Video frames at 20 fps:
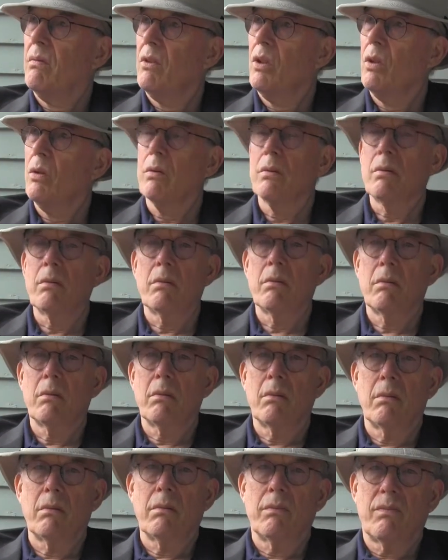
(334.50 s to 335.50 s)
your
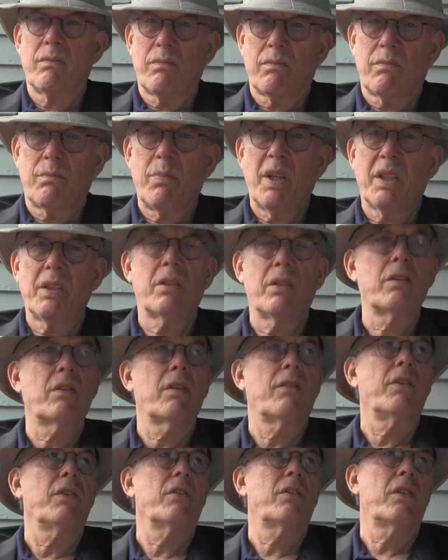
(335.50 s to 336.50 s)
pictures
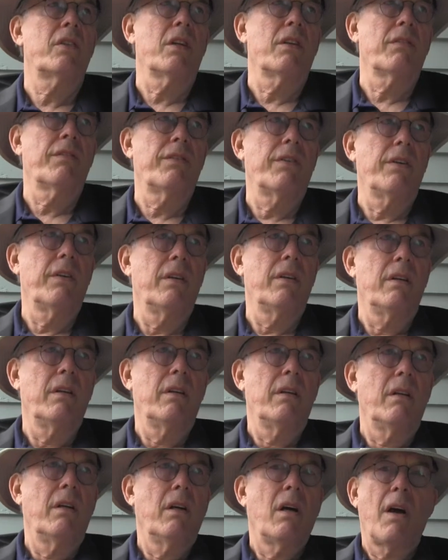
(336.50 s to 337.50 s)
of yourself
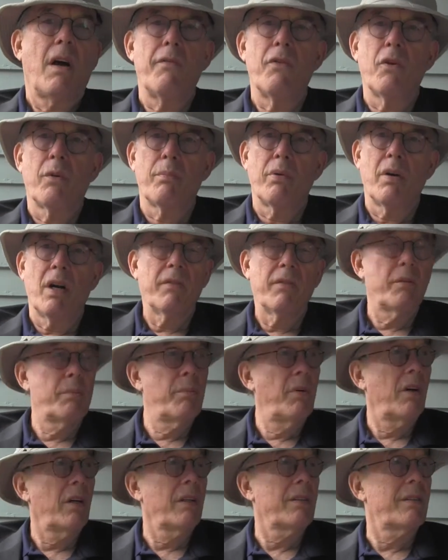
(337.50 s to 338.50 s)
of your private
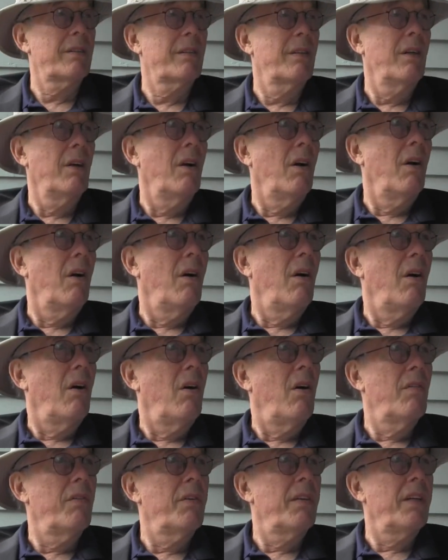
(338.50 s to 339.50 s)
parts
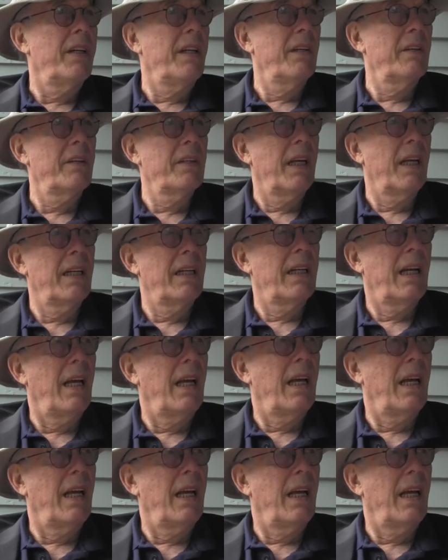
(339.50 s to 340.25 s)
over the internet